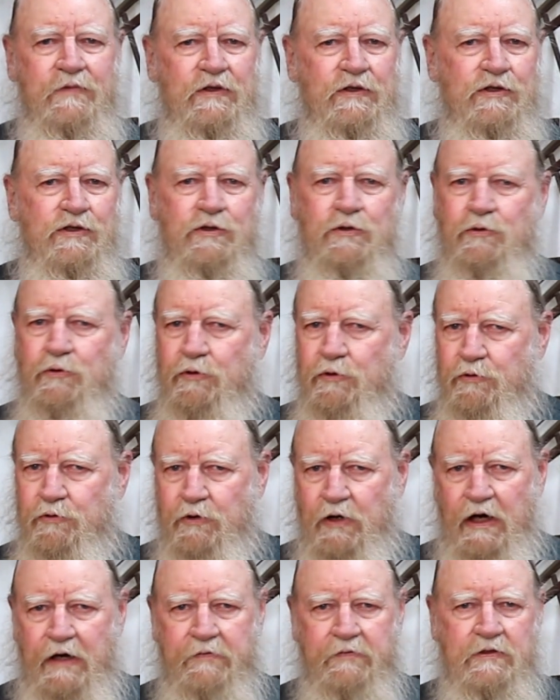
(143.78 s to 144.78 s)

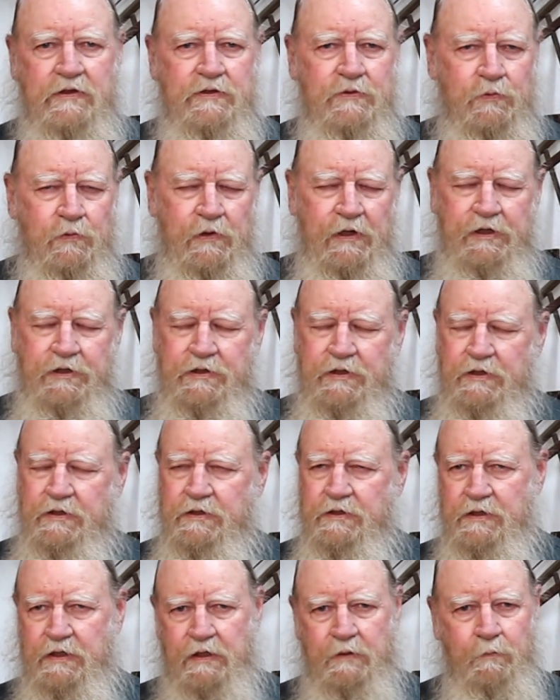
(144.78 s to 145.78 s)
screwdrivers,
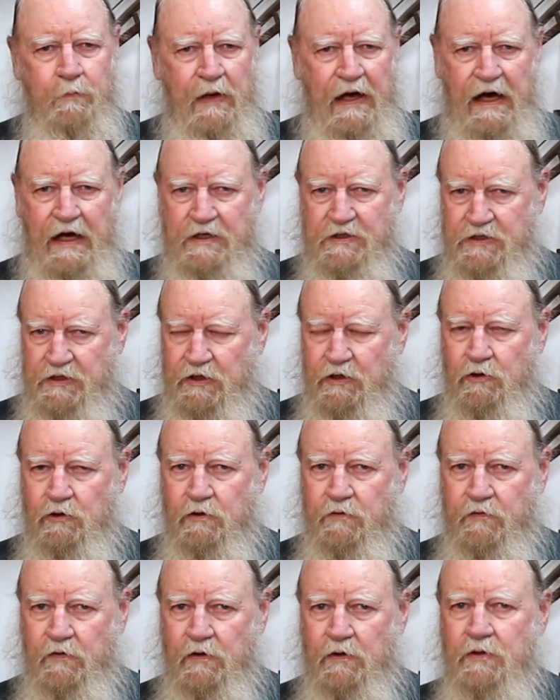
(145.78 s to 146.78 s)
wrenches, and passing
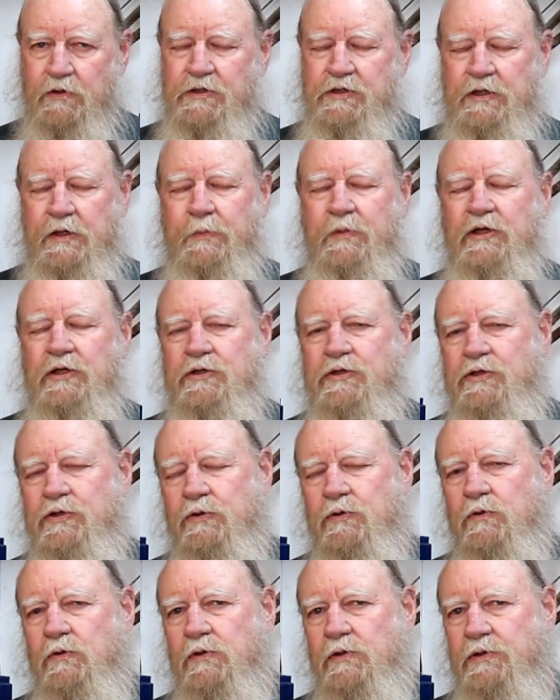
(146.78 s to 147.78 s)
over some of the
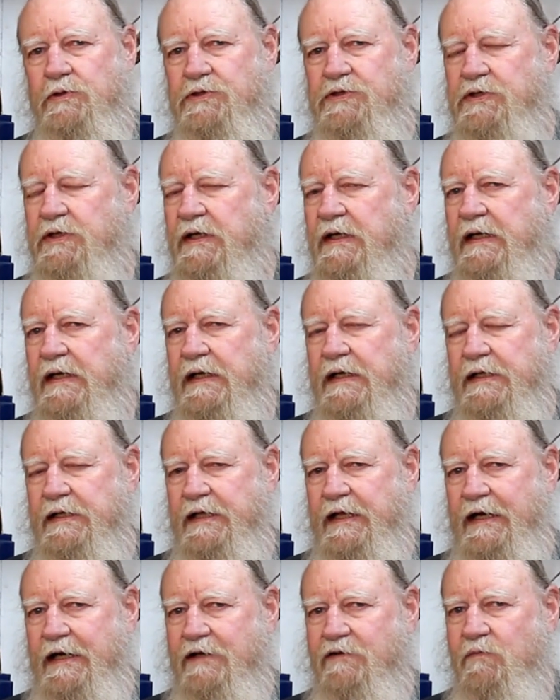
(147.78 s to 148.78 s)
tools
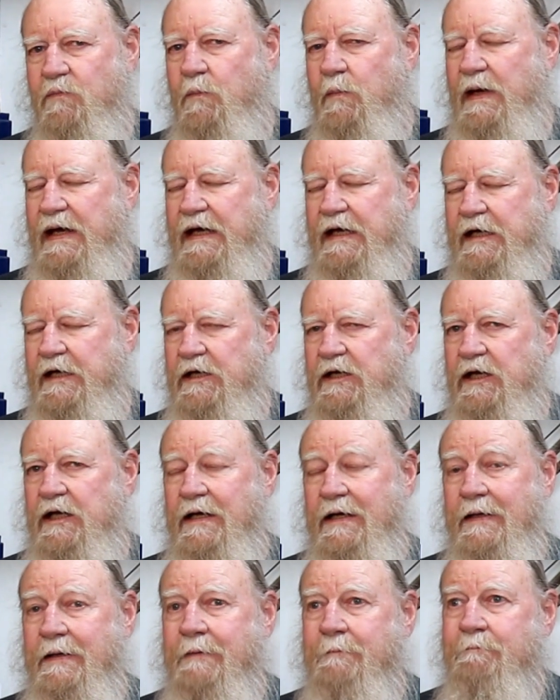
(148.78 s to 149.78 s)
that I've
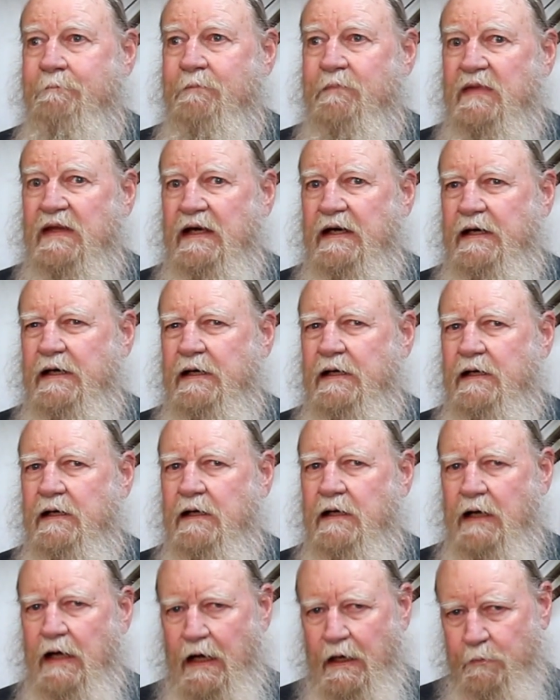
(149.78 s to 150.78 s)
made,
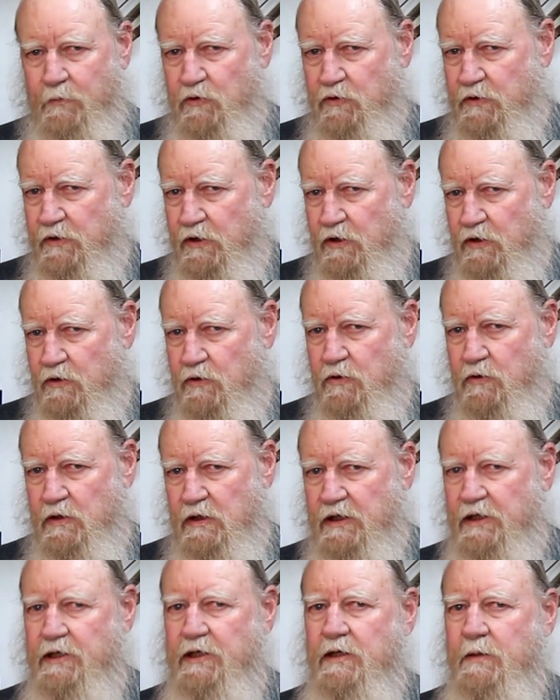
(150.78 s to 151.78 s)
I'm going to go
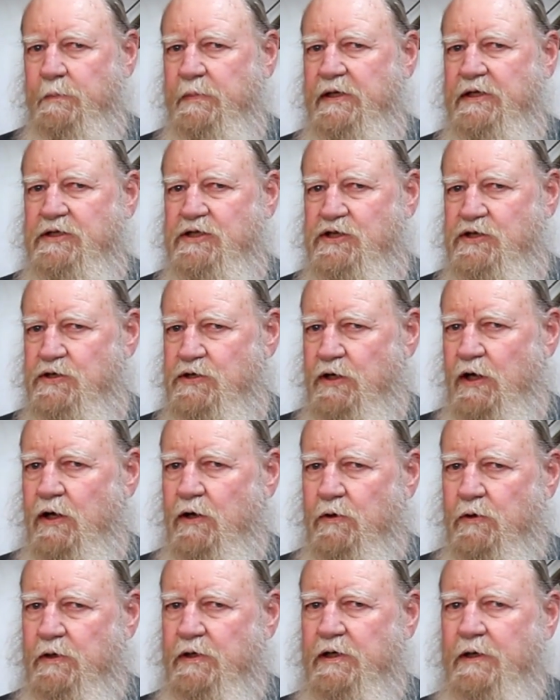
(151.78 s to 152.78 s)
a little bit
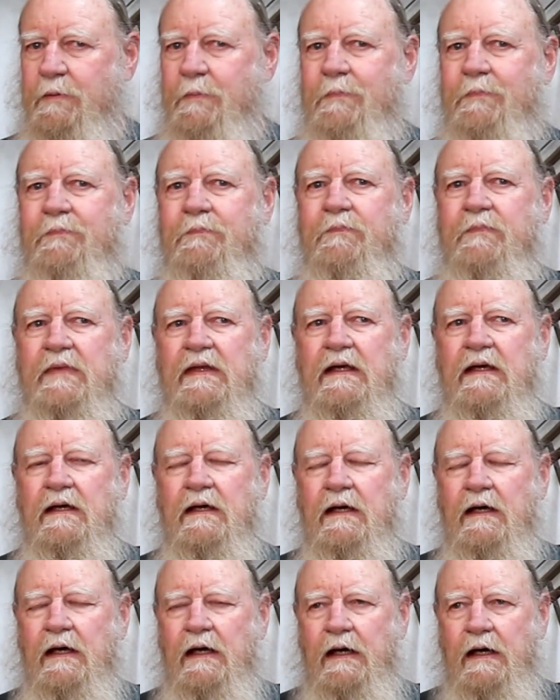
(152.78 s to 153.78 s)
slower,
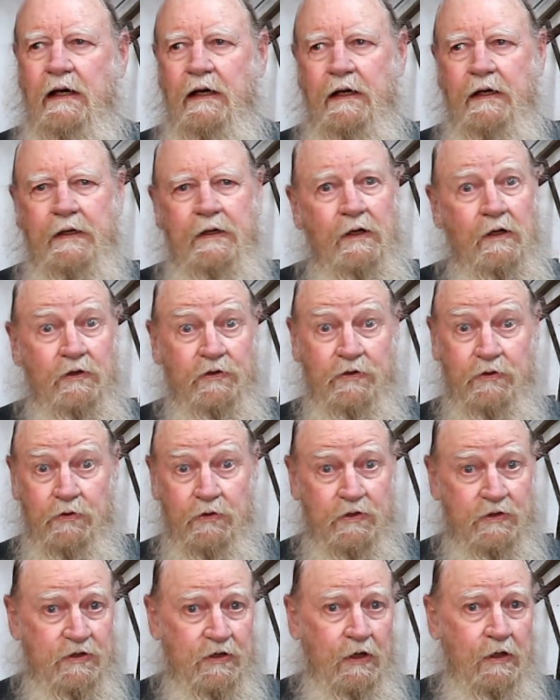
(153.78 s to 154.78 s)
and I'll do
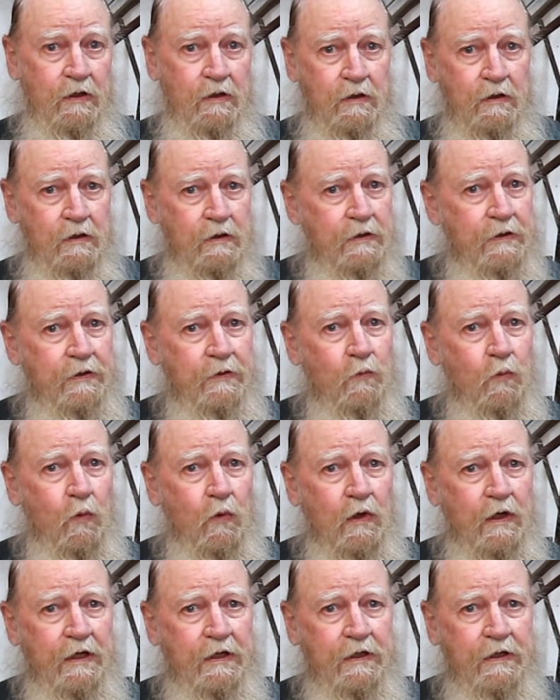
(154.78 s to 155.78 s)
this all in
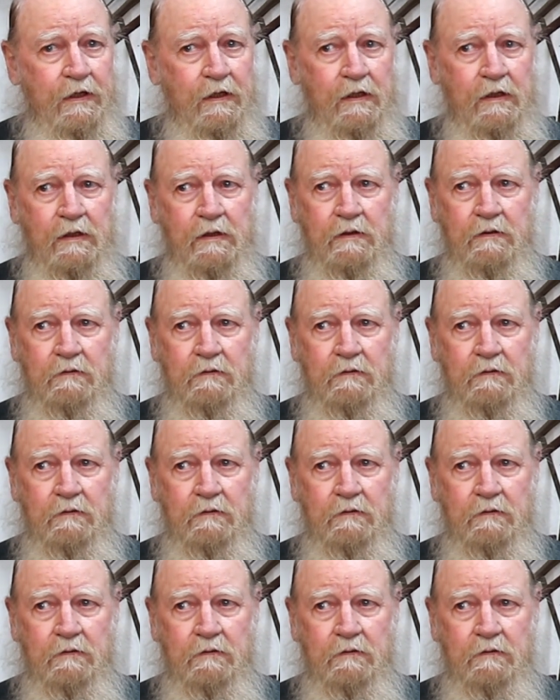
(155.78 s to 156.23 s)
one